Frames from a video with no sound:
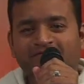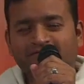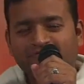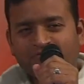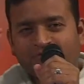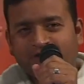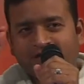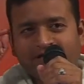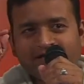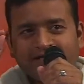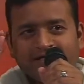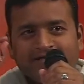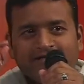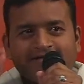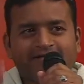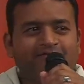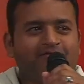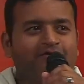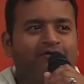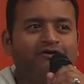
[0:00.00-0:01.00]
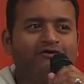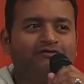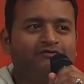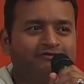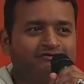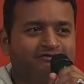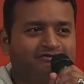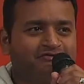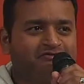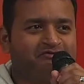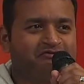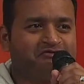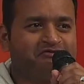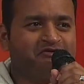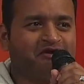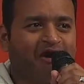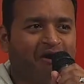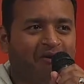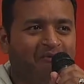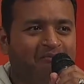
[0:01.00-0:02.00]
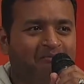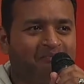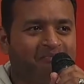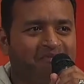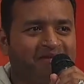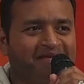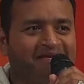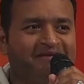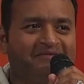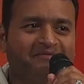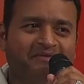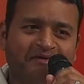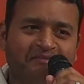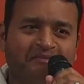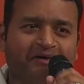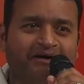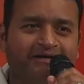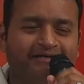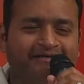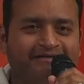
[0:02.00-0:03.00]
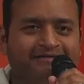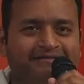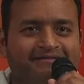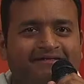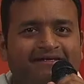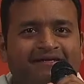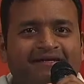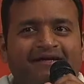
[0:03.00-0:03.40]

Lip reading: one little thought was used to come in my mind.